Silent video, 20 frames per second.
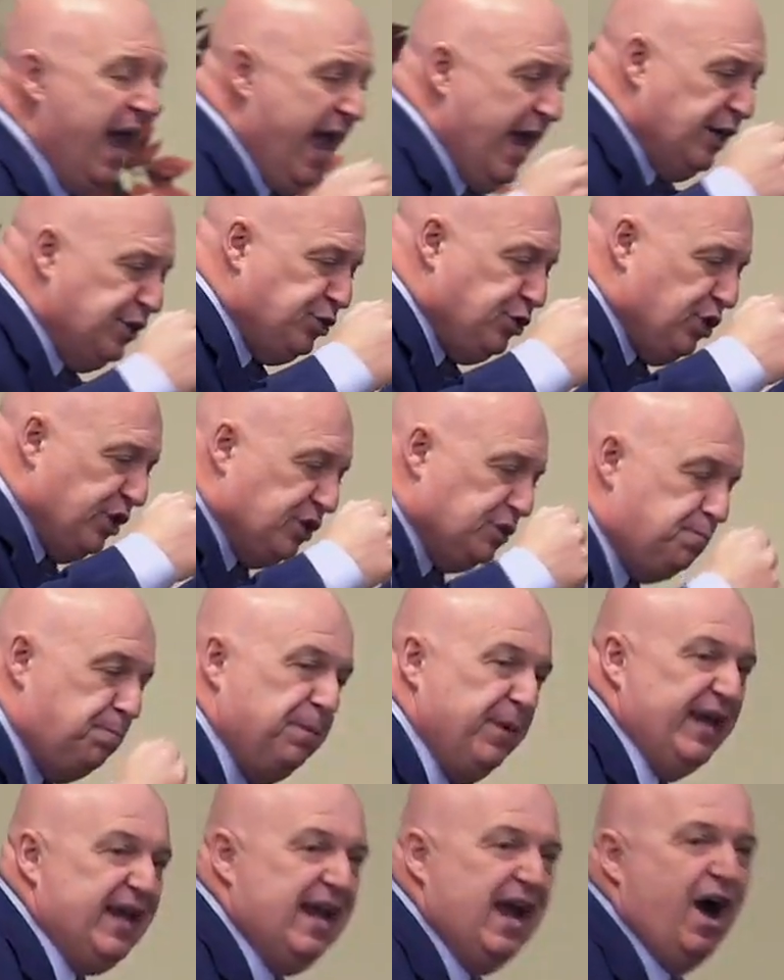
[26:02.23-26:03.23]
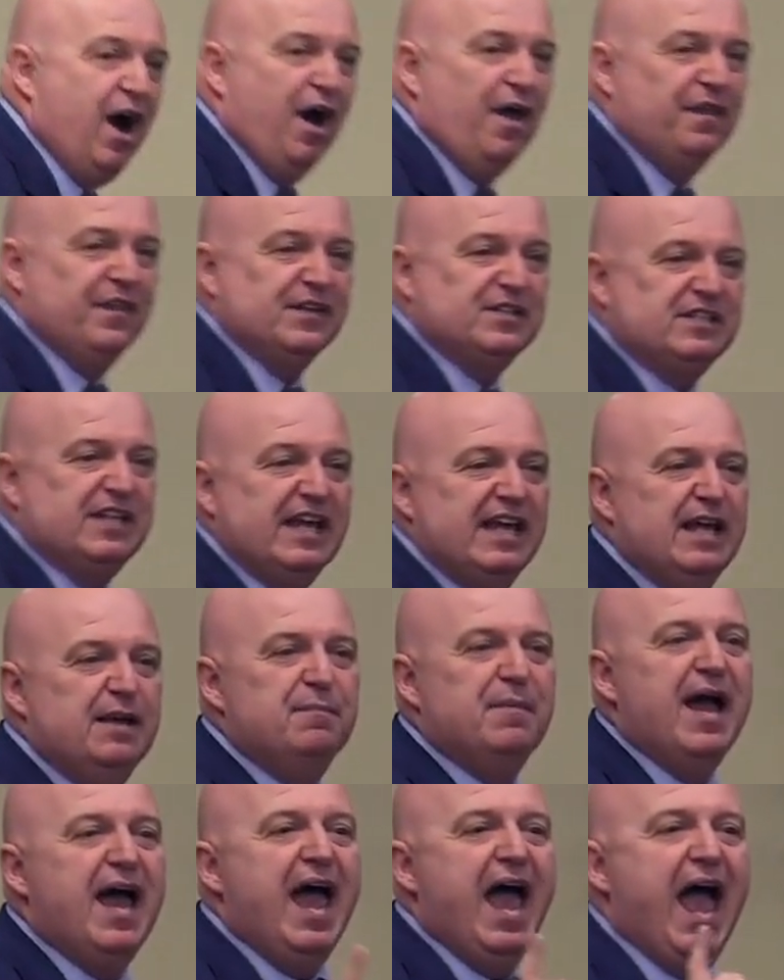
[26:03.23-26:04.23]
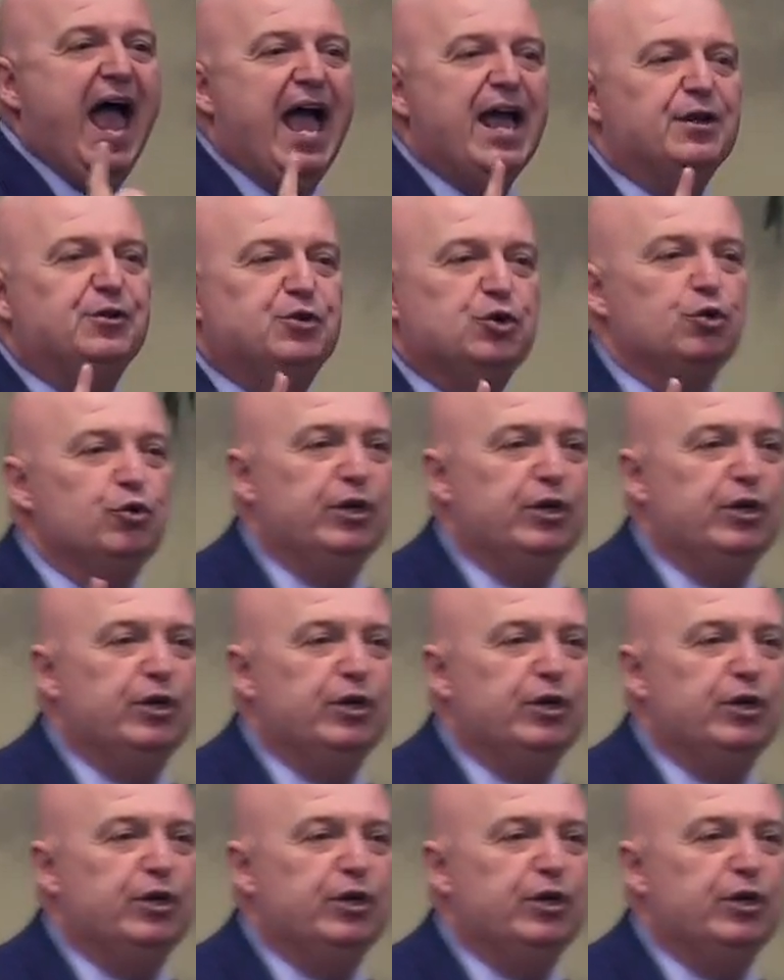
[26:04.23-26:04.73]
is just be on the team and do